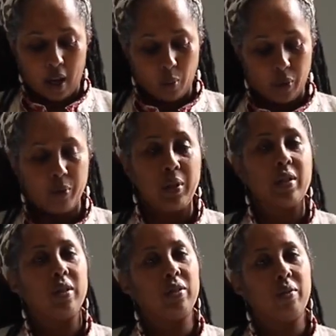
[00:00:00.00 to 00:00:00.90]
and with
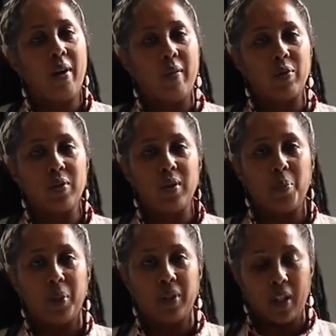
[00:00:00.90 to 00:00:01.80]
recent arrivals
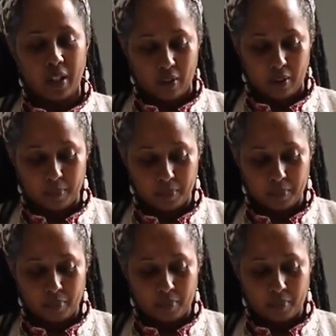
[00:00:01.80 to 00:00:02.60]
in particular.